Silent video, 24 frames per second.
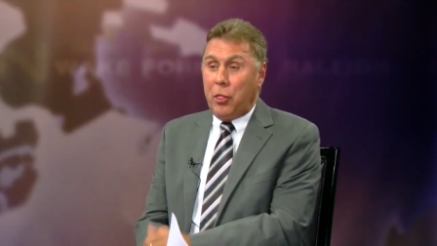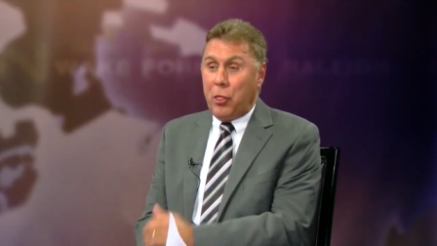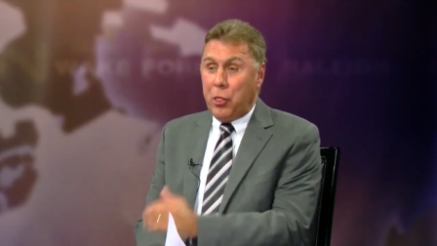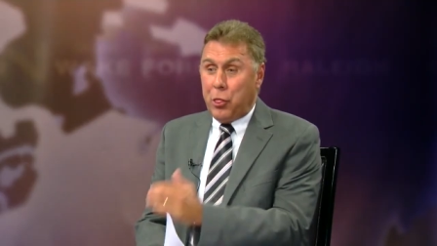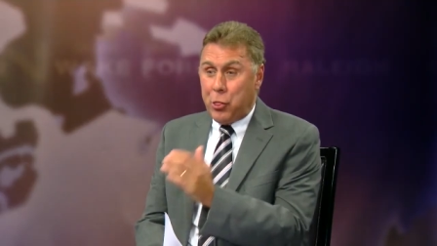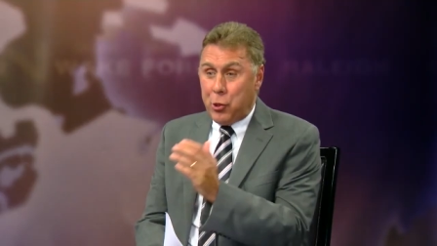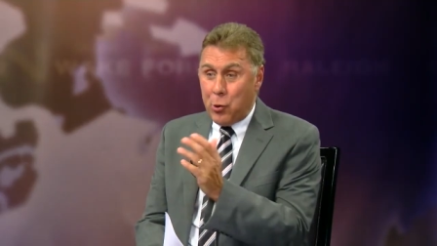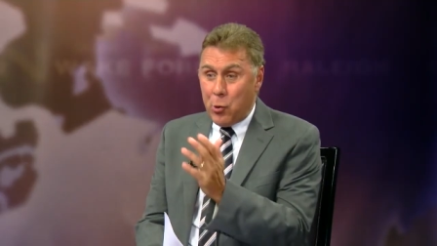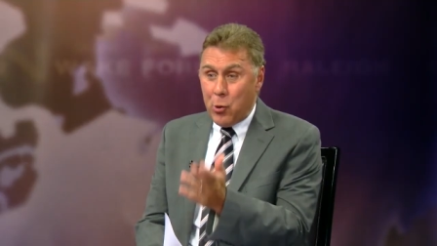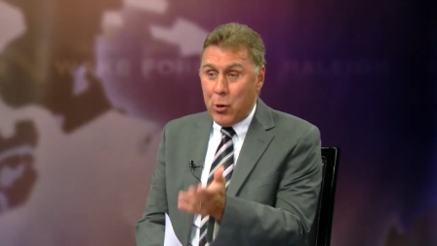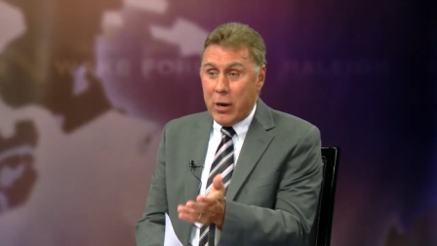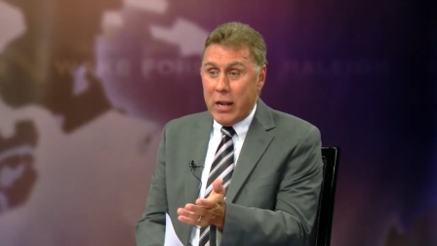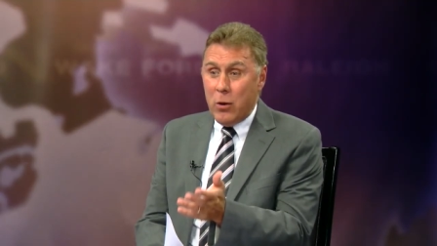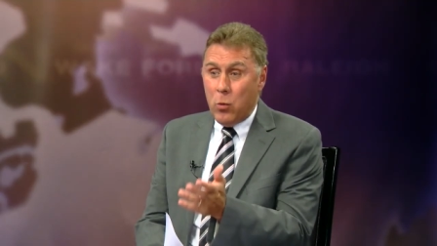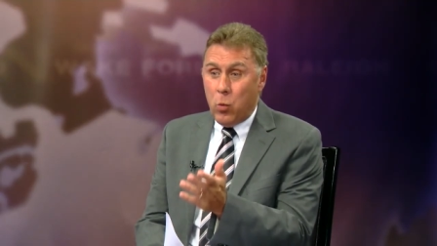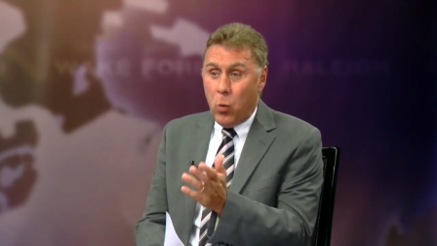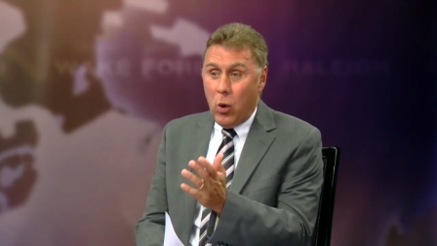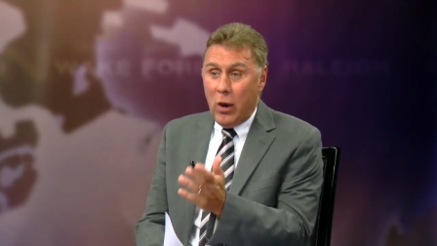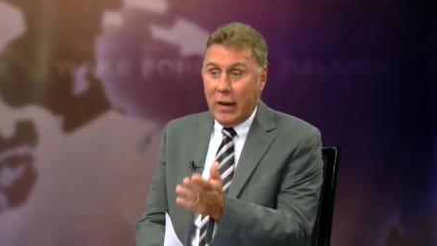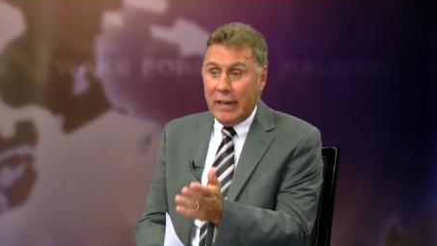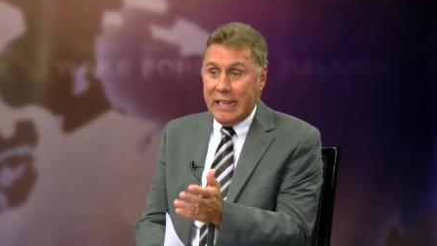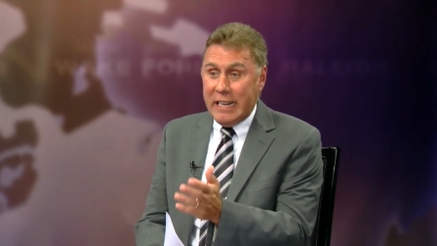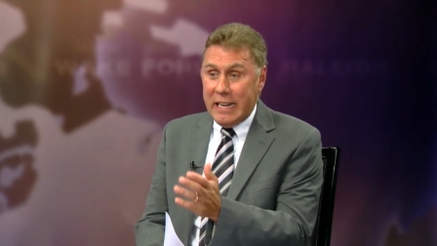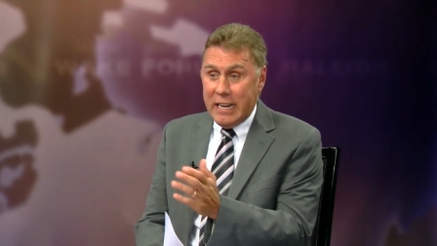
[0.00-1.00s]

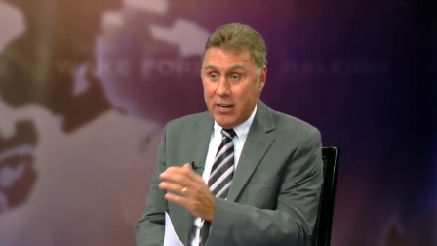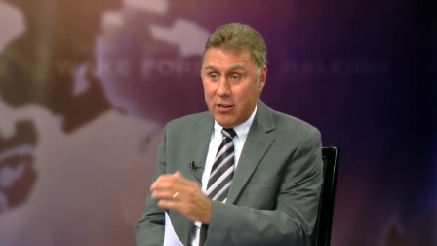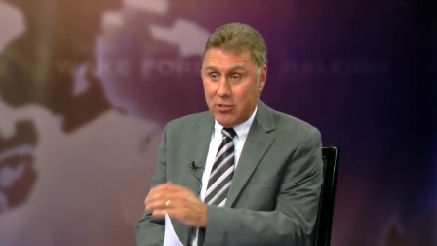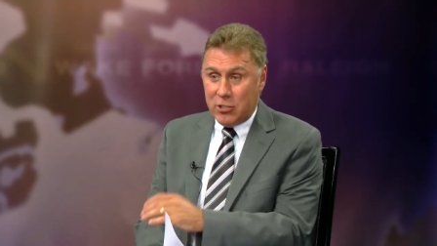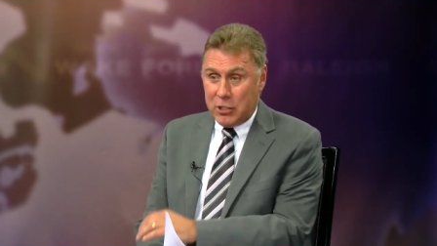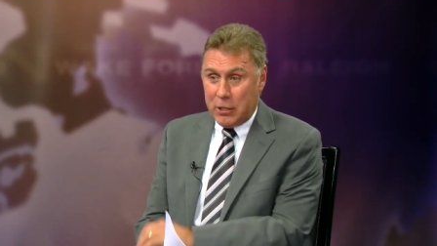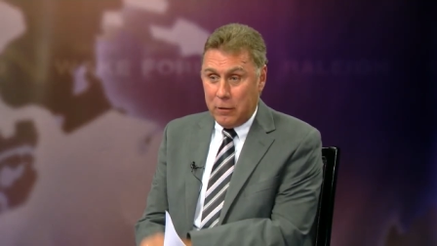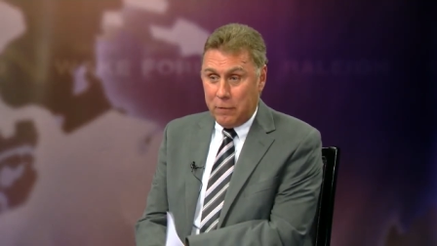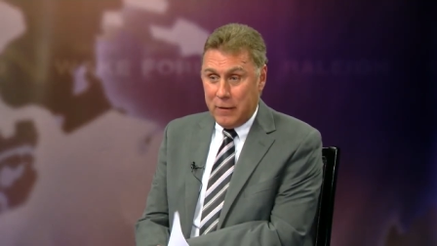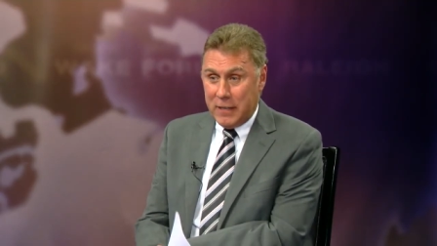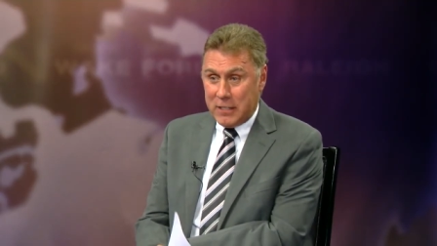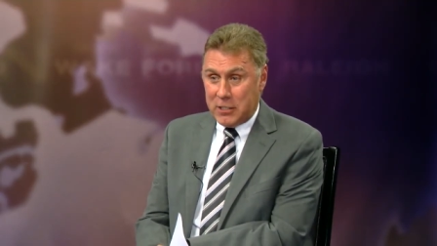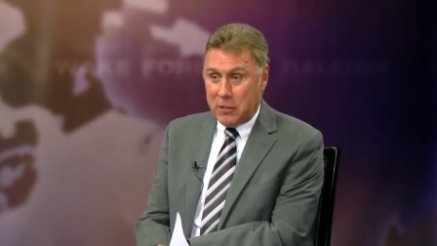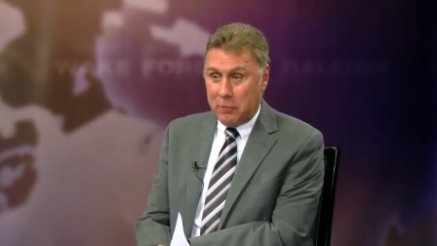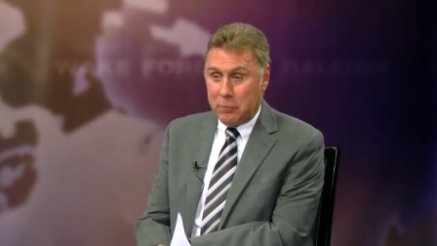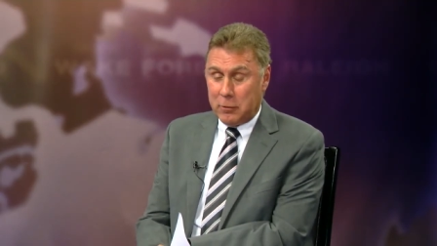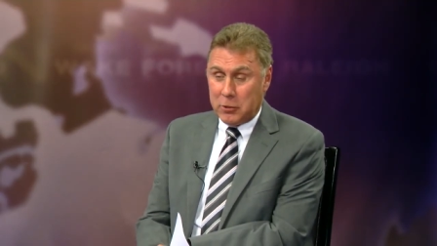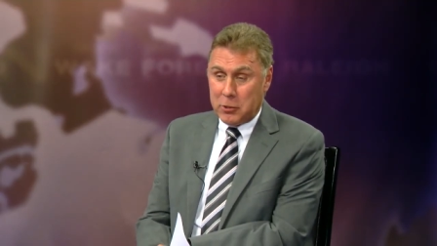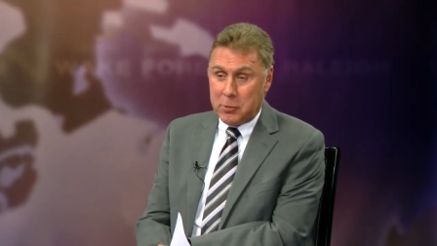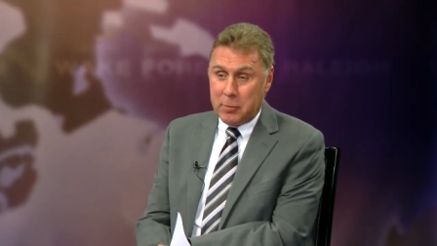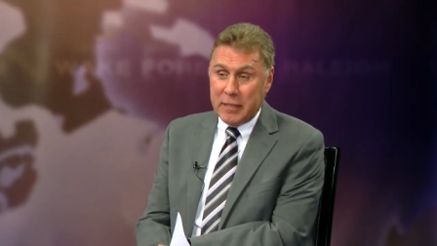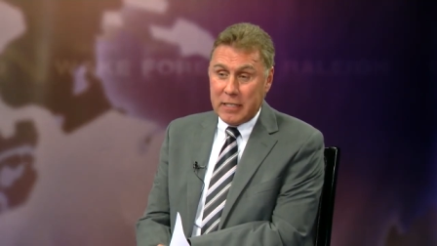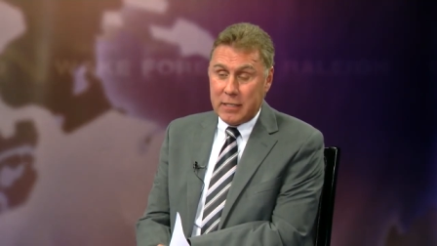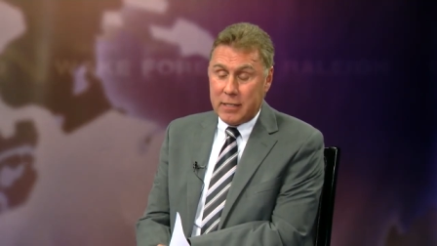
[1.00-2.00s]
31 years the
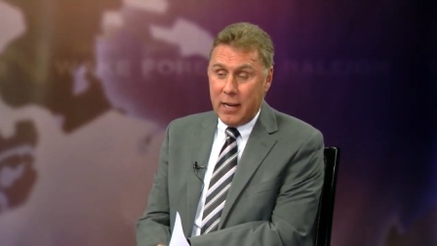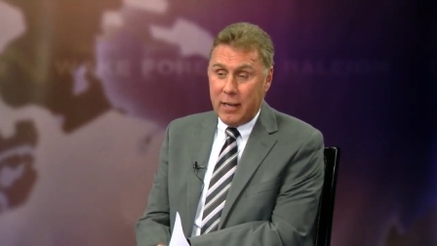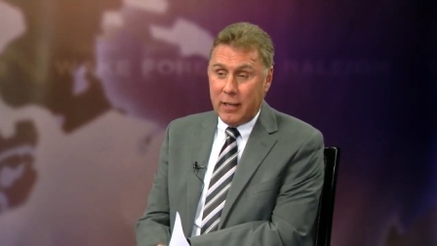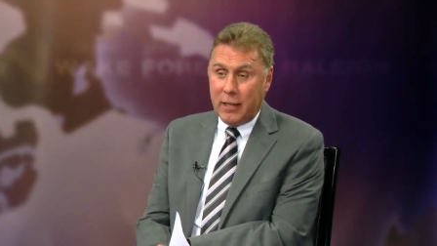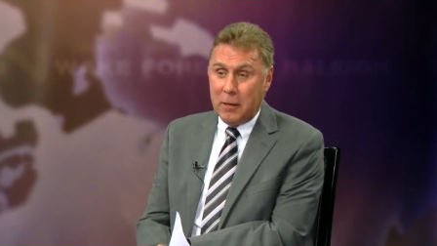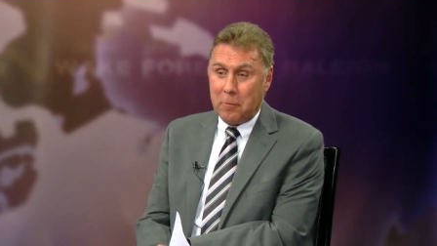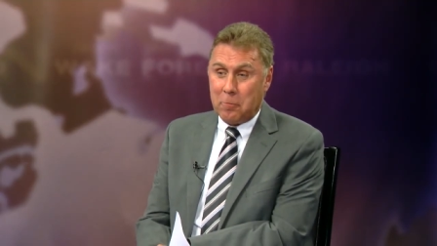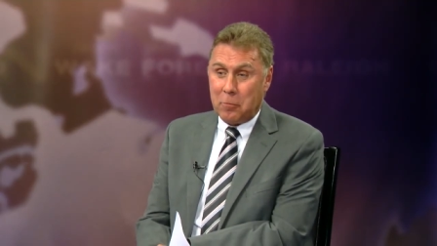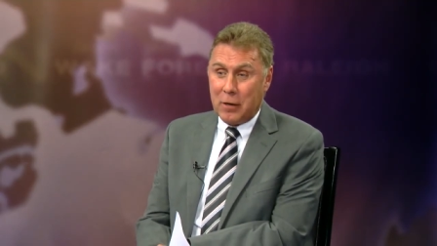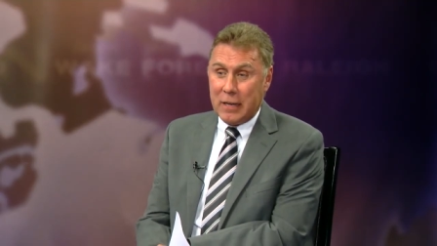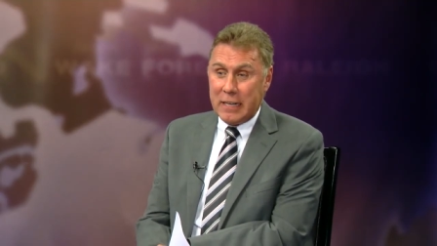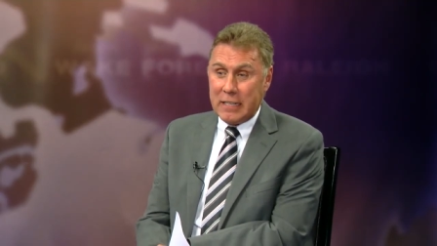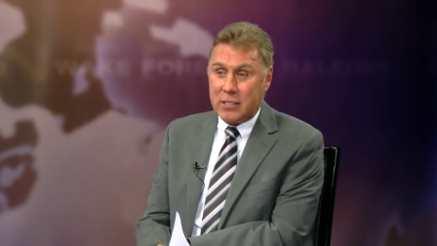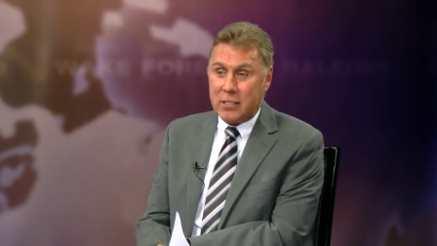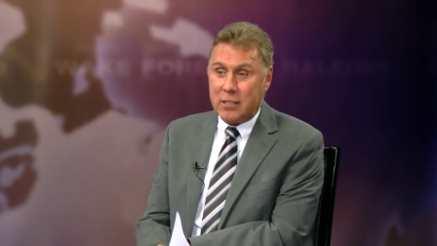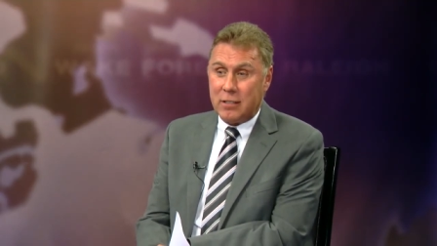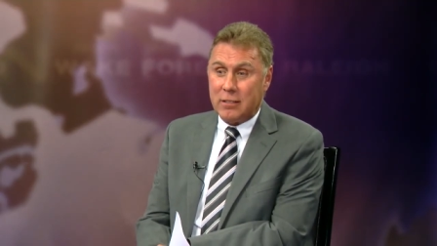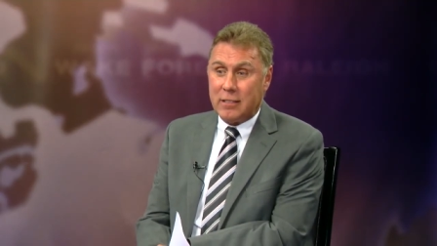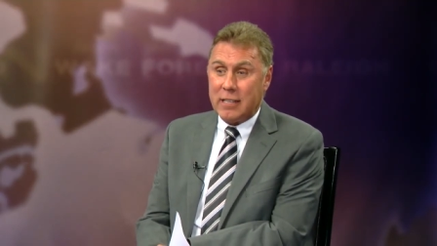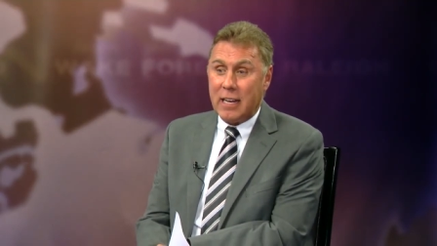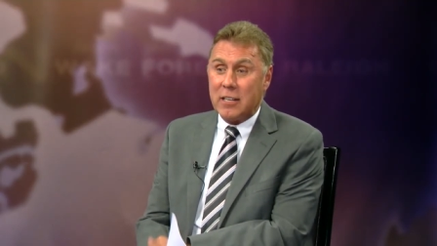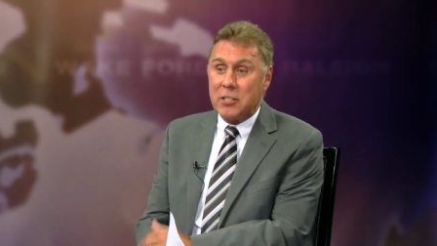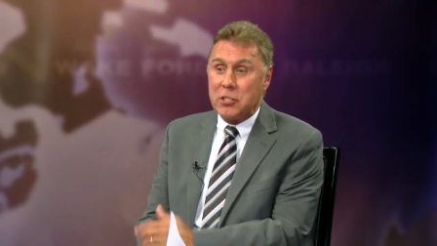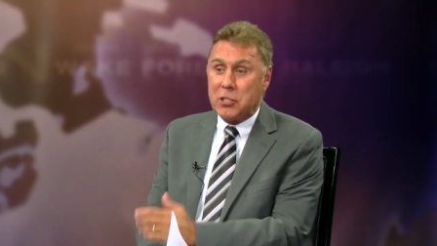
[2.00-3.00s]
festival's been taking place.
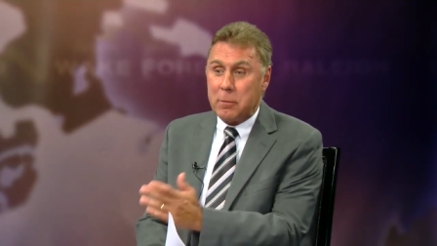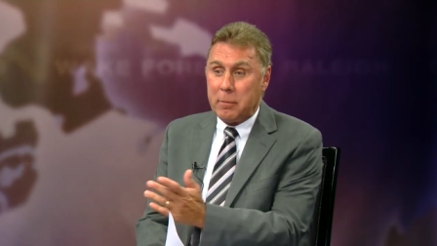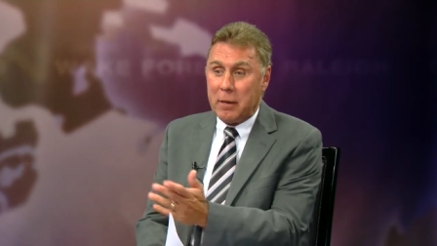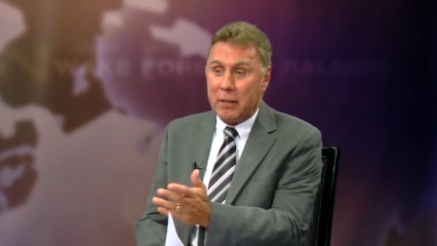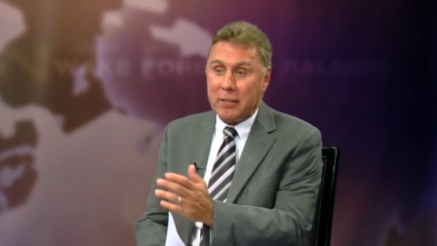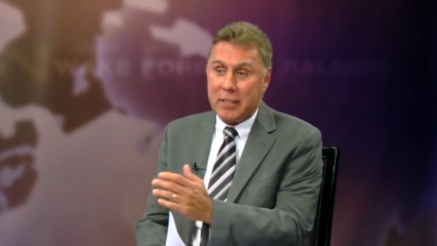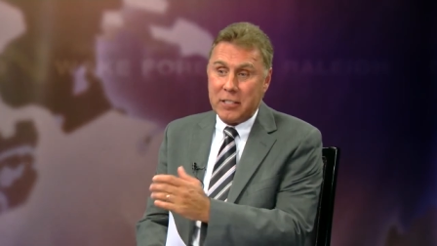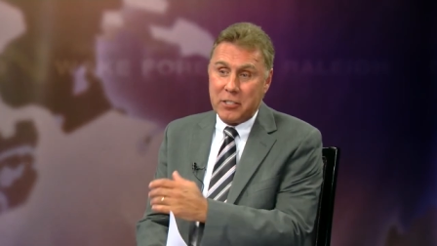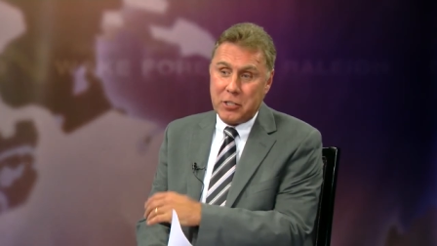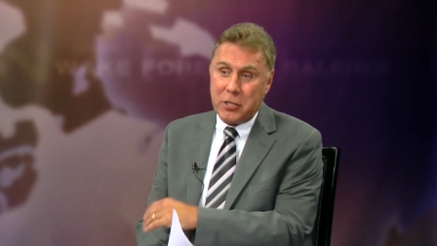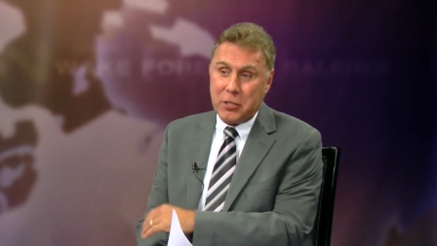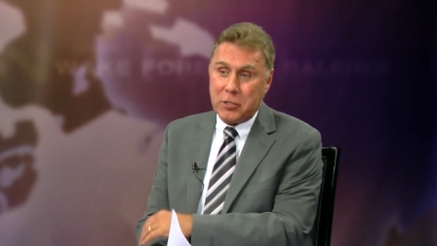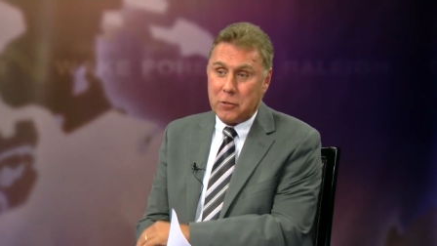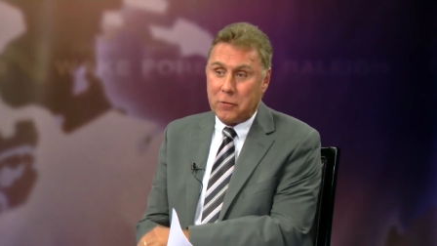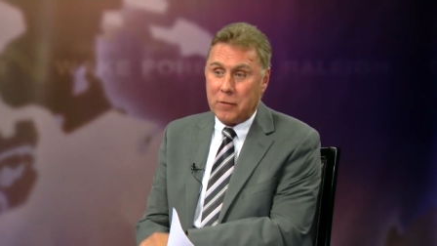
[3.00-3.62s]
Tell us about this year's